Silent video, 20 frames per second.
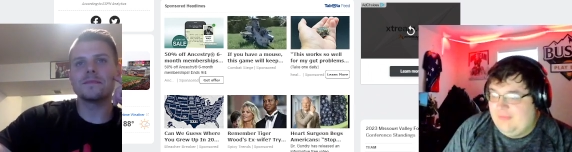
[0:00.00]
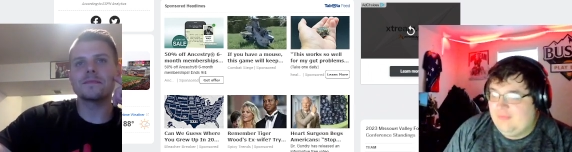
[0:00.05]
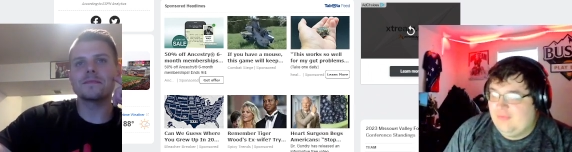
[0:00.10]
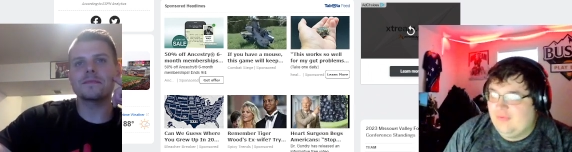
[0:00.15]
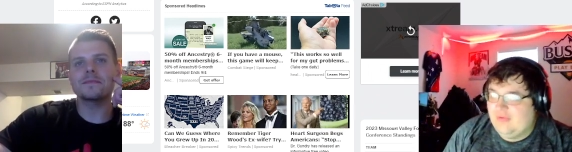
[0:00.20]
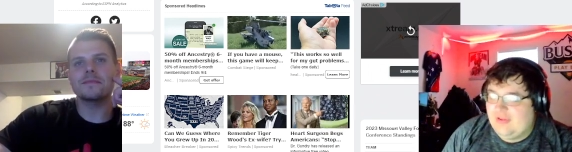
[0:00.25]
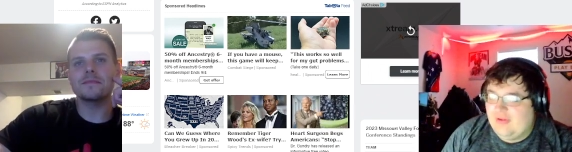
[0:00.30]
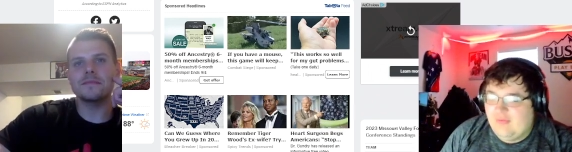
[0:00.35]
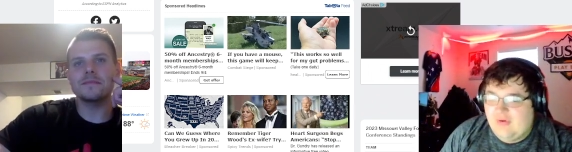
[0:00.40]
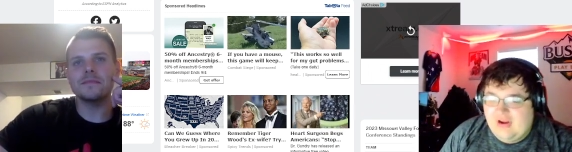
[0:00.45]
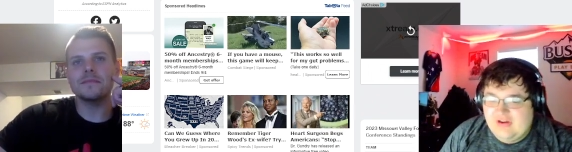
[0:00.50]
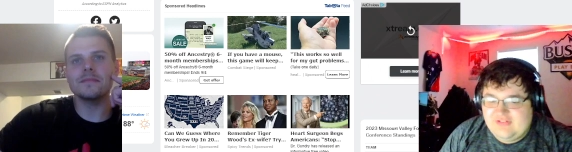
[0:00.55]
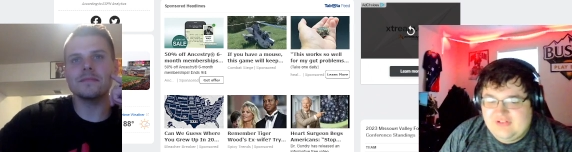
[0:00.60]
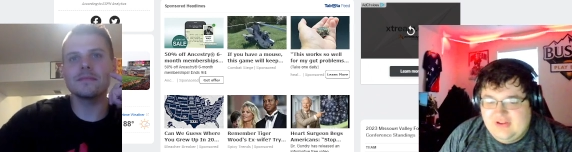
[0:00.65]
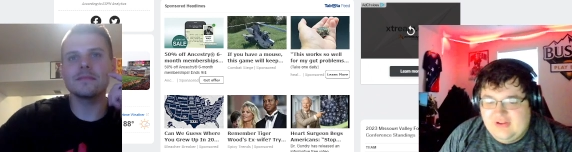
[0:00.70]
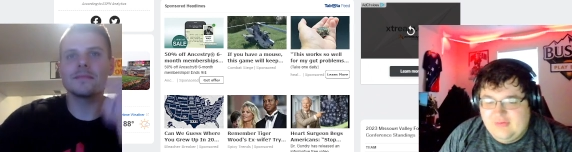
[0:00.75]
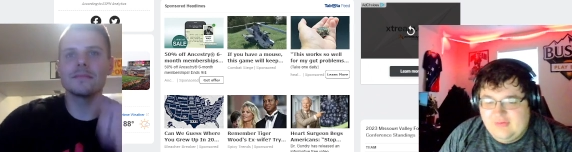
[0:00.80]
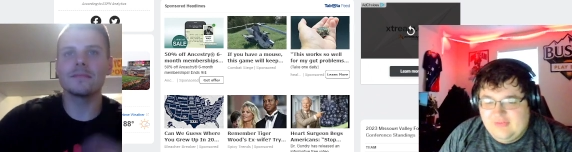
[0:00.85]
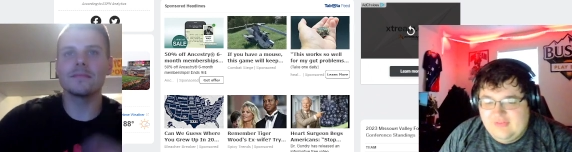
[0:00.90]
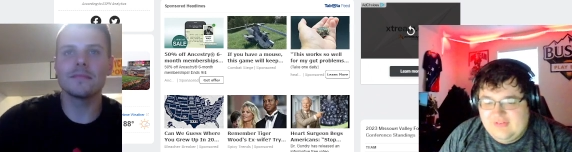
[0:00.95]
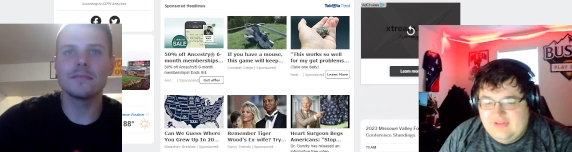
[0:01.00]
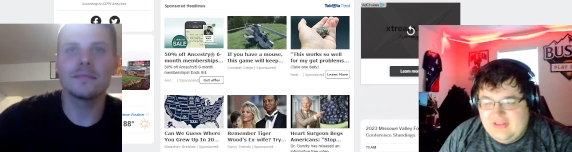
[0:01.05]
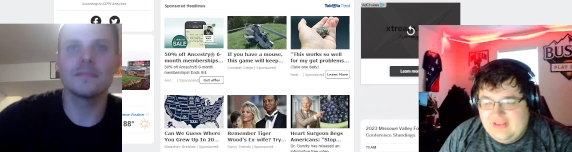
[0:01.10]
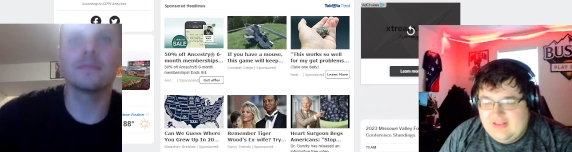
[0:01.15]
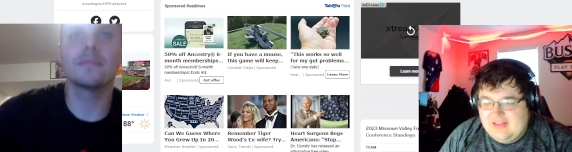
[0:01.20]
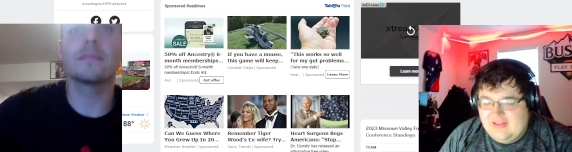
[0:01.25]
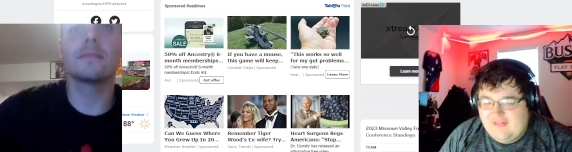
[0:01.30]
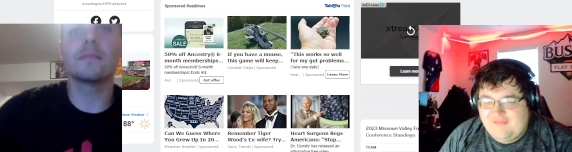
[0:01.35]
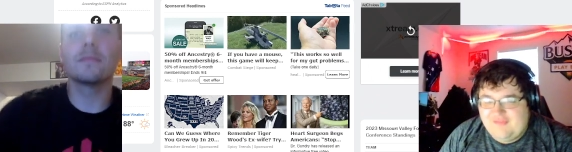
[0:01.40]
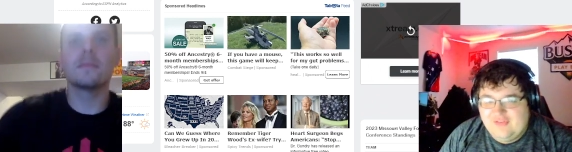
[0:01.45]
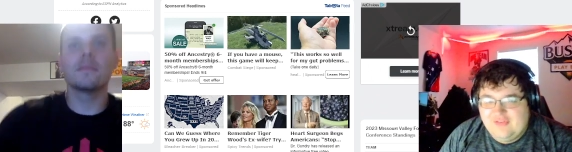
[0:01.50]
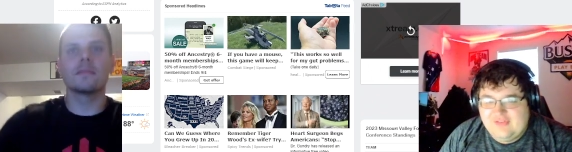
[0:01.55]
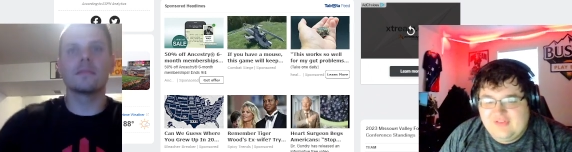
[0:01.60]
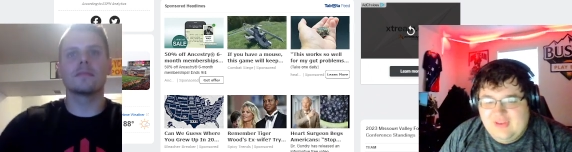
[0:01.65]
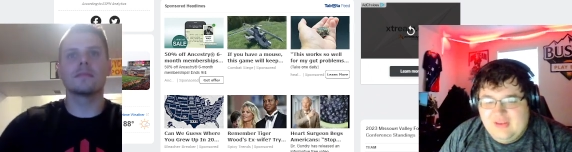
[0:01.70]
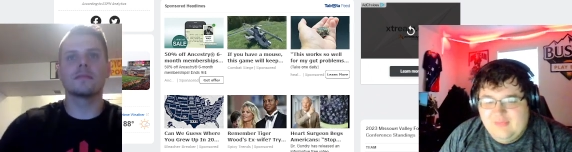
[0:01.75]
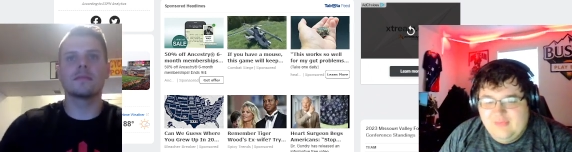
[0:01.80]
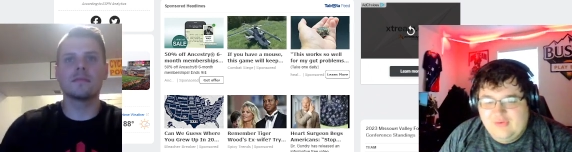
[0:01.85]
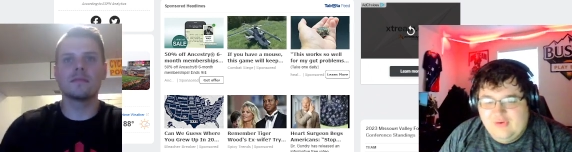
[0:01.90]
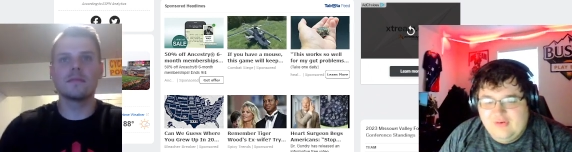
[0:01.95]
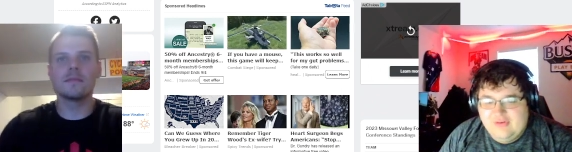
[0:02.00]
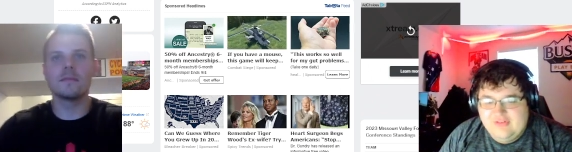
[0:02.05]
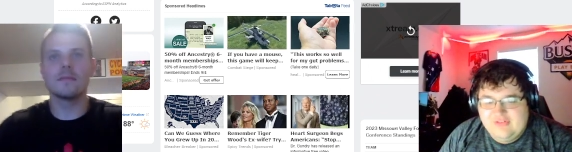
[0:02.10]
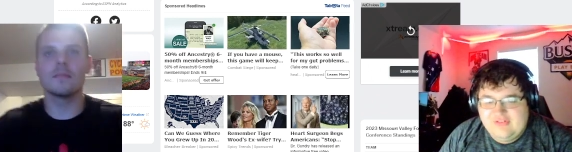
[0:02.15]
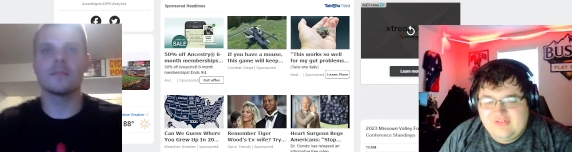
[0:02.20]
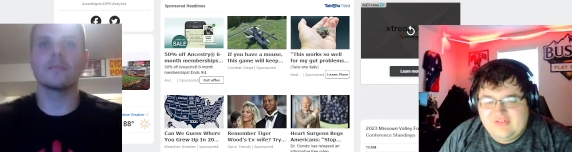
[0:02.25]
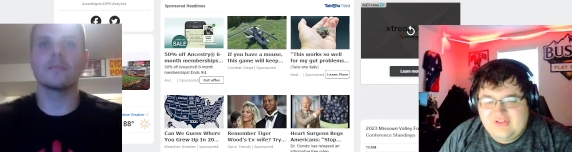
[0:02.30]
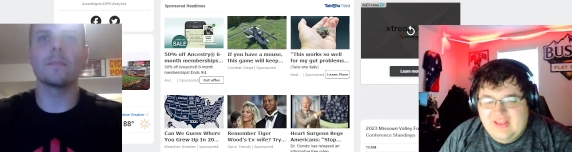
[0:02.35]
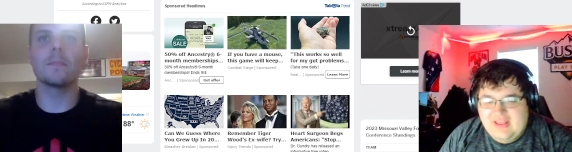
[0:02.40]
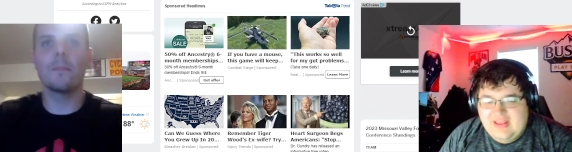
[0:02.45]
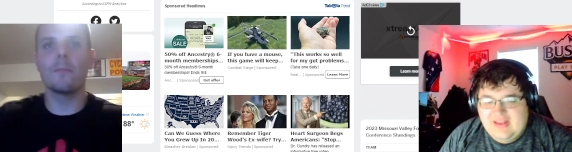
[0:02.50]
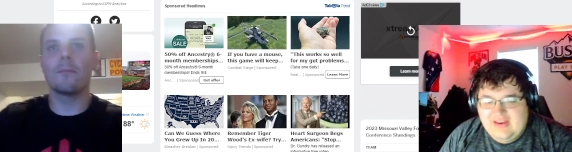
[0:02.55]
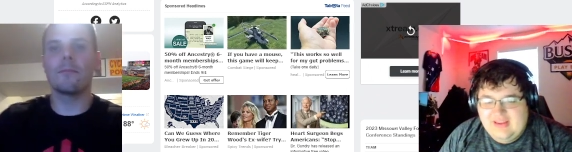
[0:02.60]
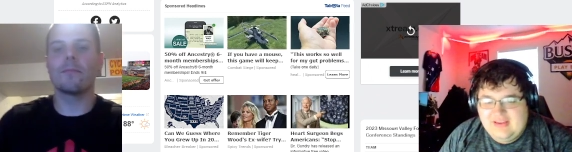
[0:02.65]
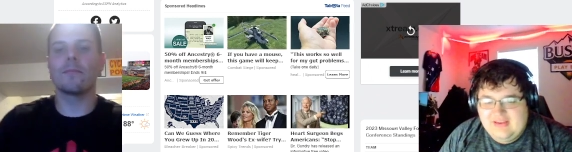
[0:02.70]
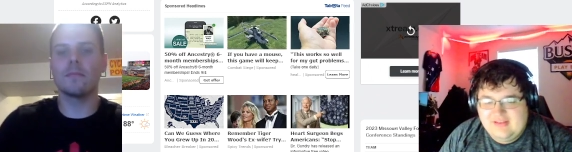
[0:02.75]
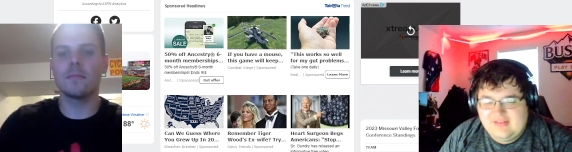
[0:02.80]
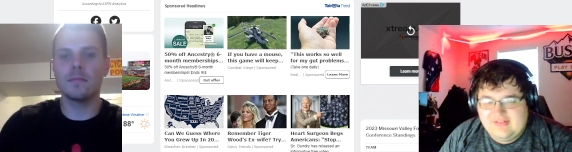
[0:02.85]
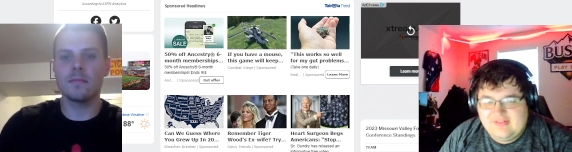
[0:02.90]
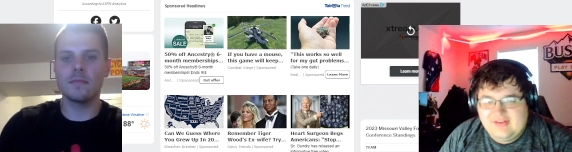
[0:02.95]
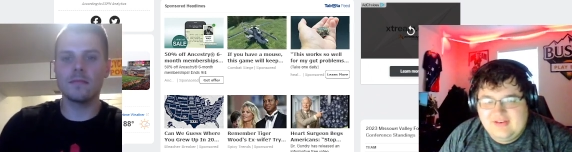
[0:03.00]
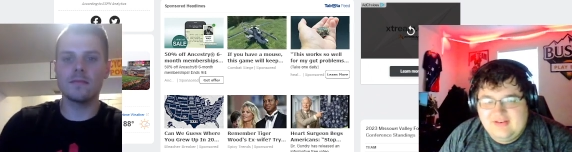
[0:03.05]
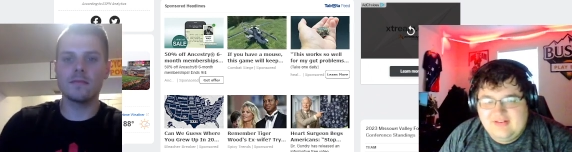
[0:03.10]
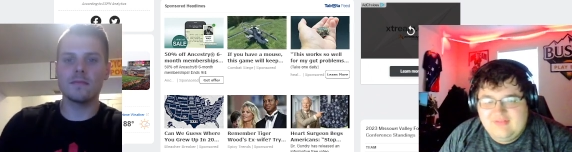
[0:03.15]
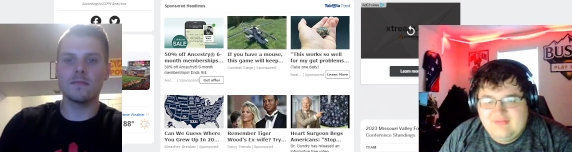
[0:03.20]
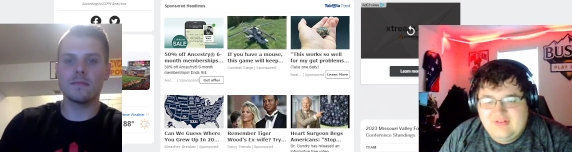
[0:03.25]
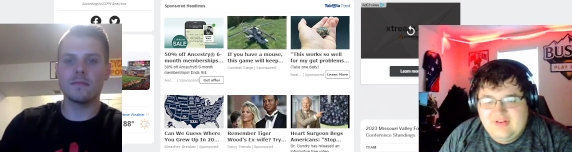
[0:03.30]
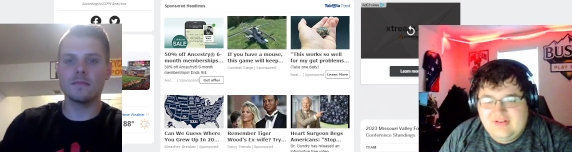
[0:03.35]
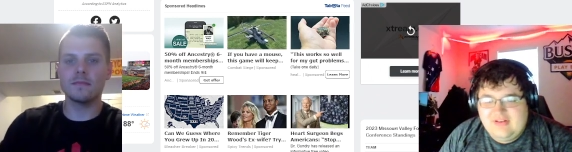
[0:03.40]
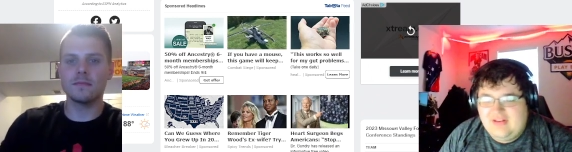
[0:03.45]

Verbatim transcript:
Speaker 1: when they watch Iowa State, that first game is always just a headache because they it,